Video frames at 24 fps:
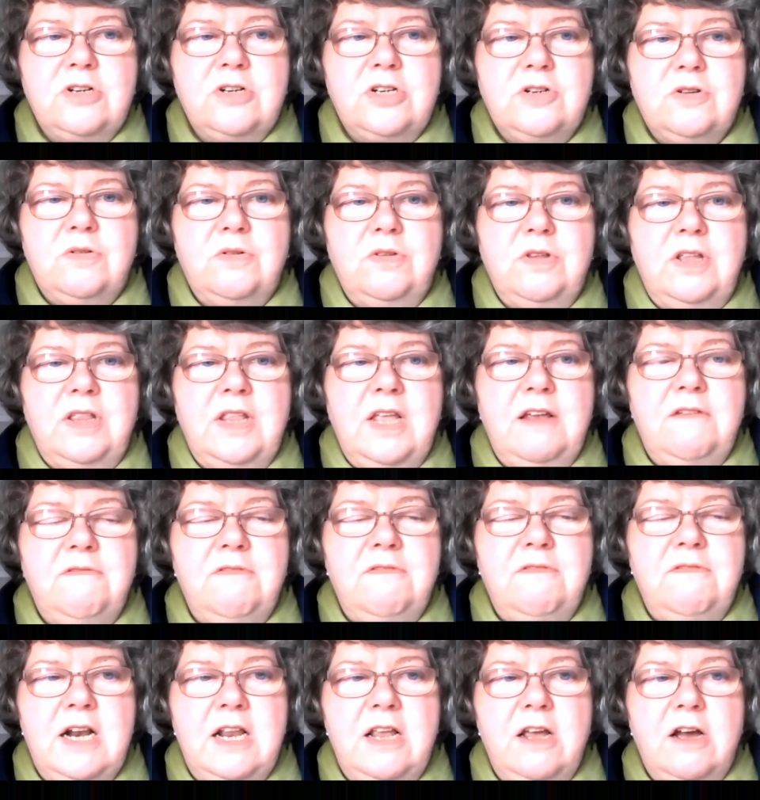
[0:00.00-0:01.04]
sure that they
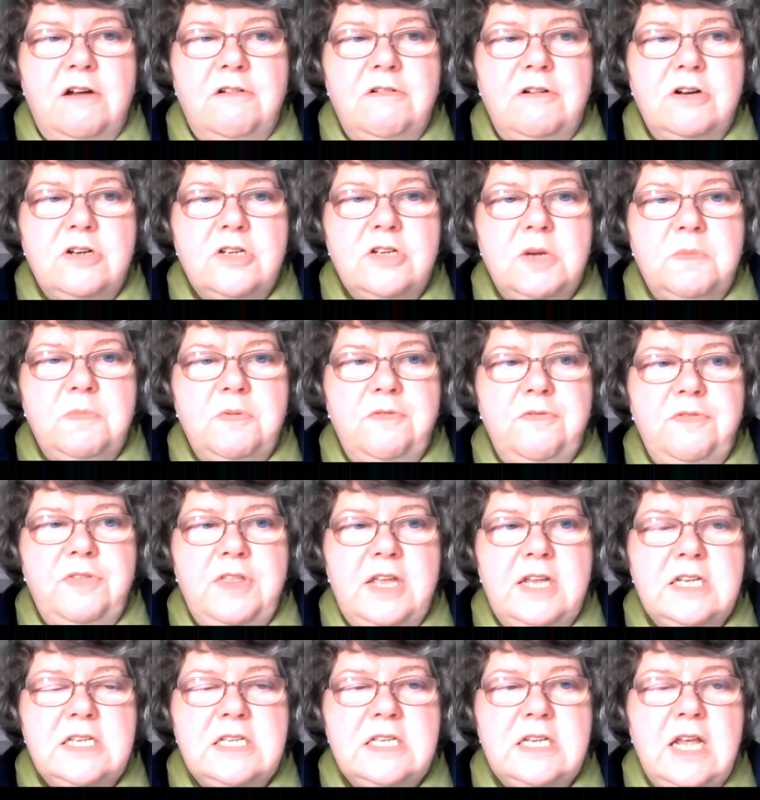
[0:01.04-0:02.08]
really are on top of
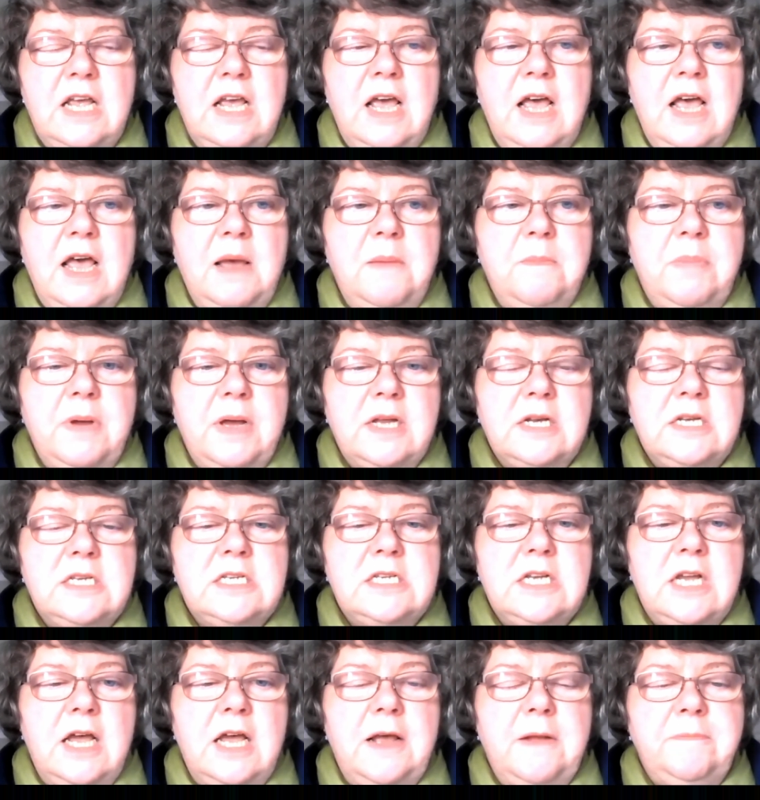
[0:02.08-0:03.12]
this, but
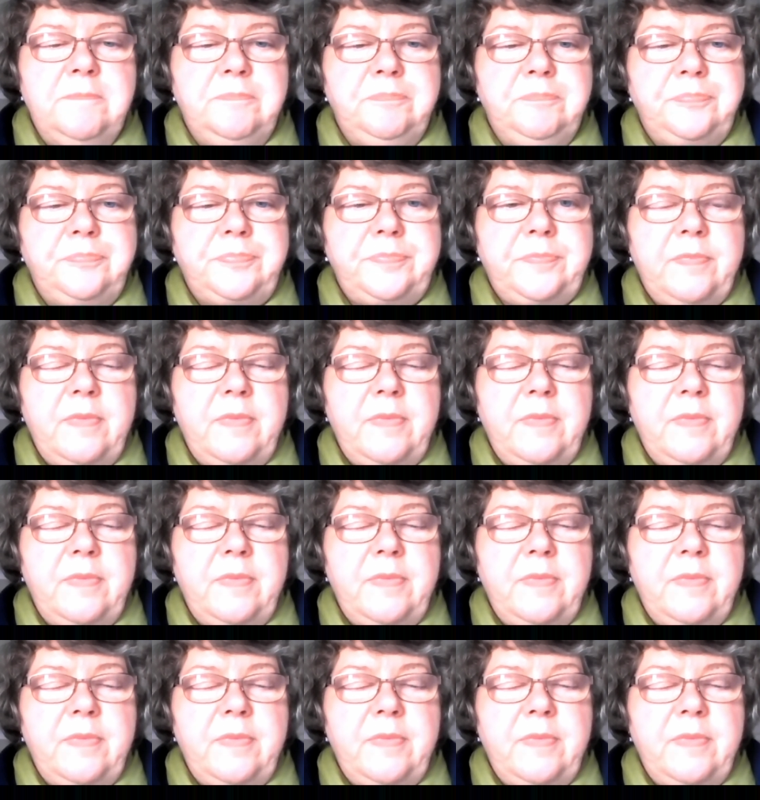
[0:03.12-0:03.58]
um,